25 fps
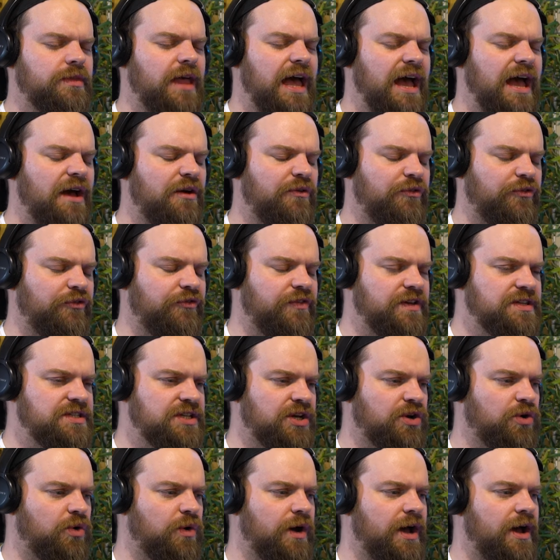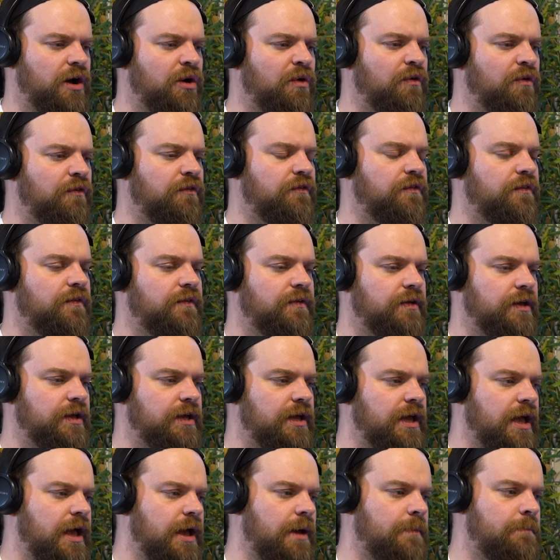Our physical health
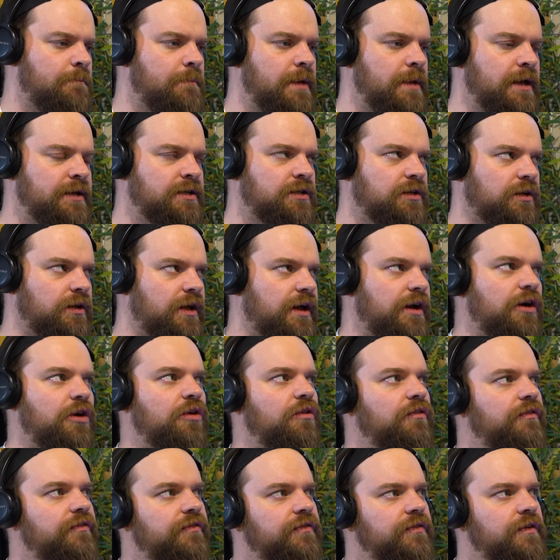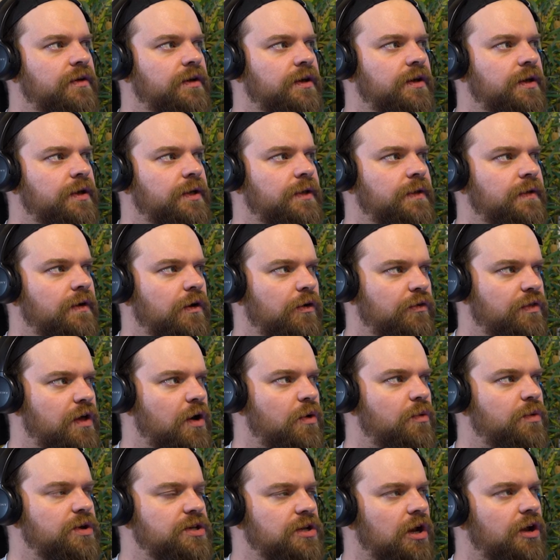and mental health,
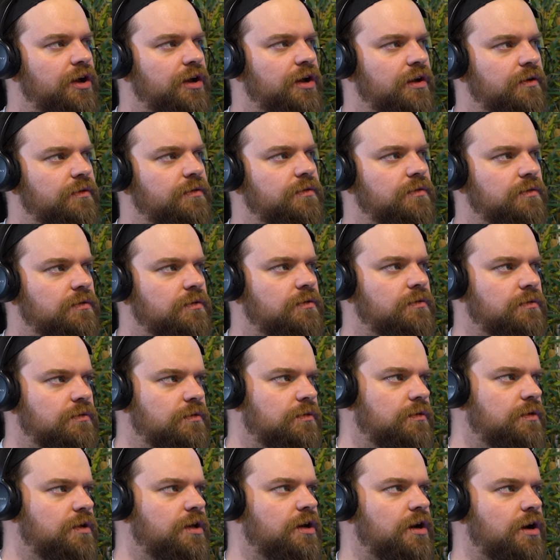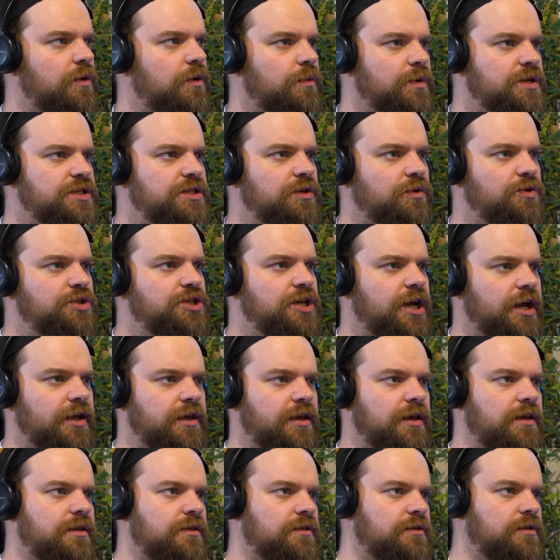although we like we still
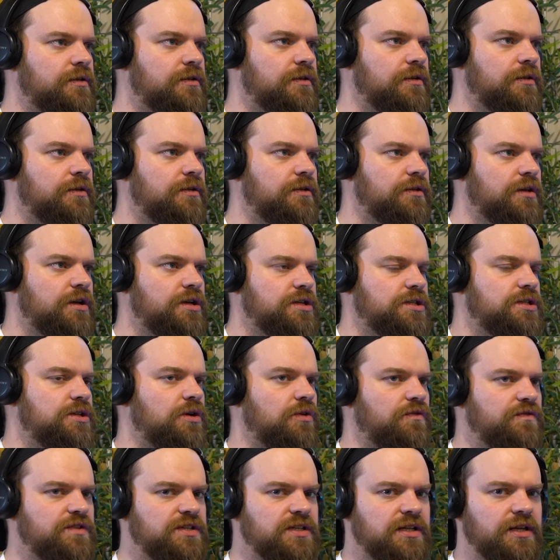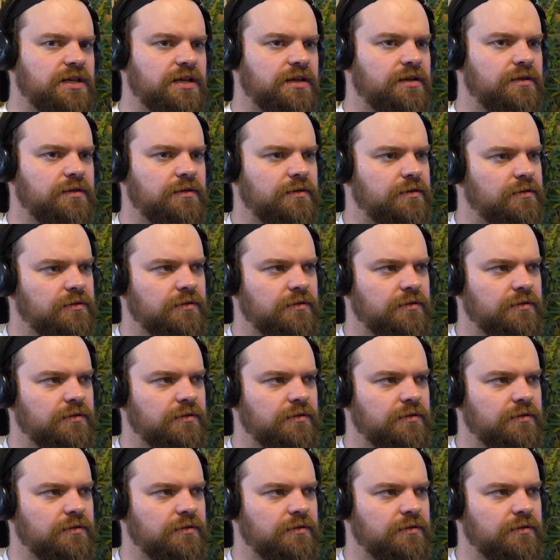check in. It's just obviously